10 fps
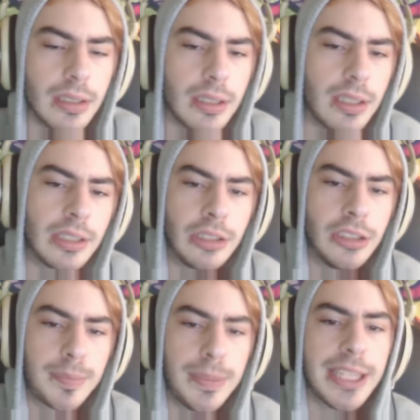it could
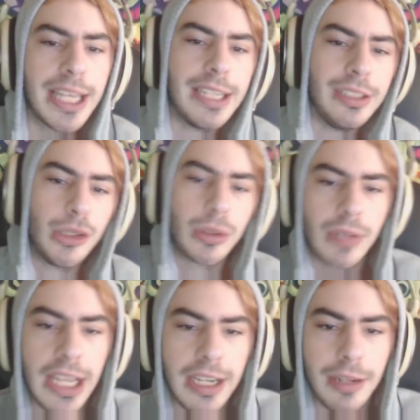just be that your
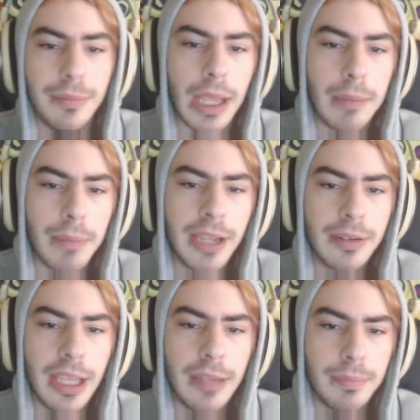red and my
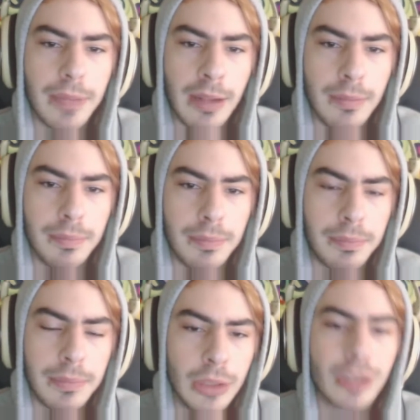and
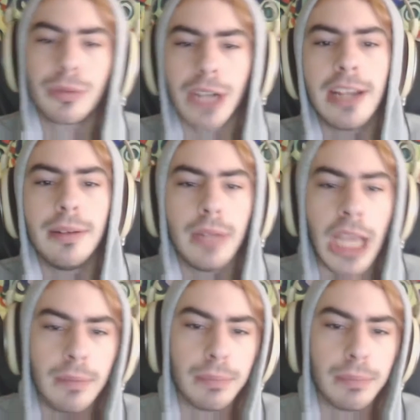your red and